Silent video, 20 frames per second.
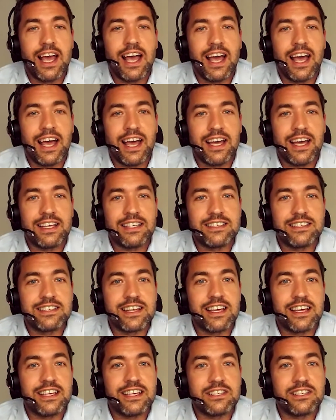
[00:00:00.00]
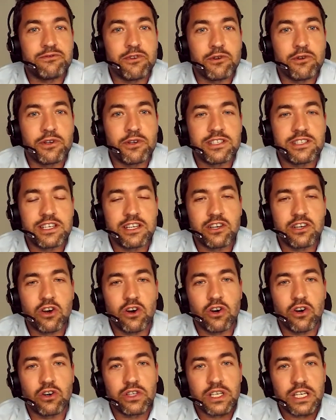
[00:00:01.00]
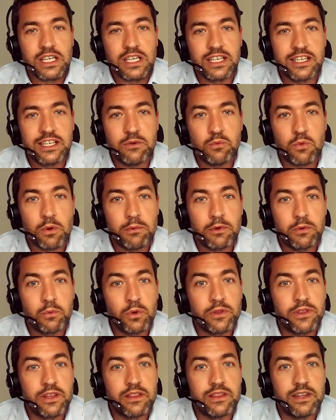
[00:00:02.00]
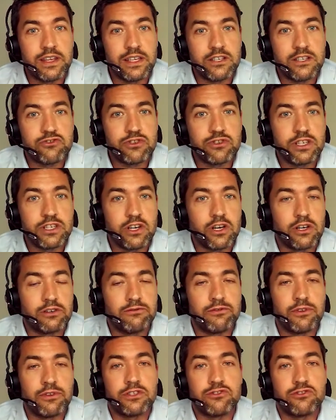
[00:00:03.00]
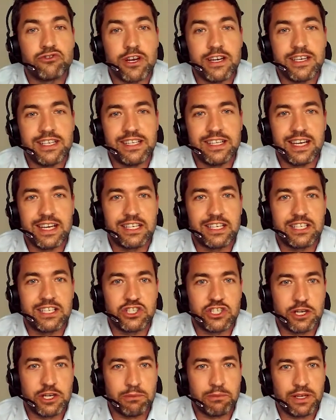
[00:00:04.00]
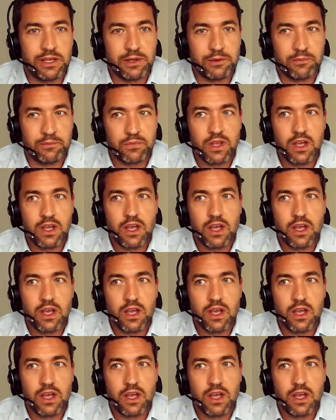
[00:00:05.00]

and it is focusing on leading women within the industry of trading and shipping.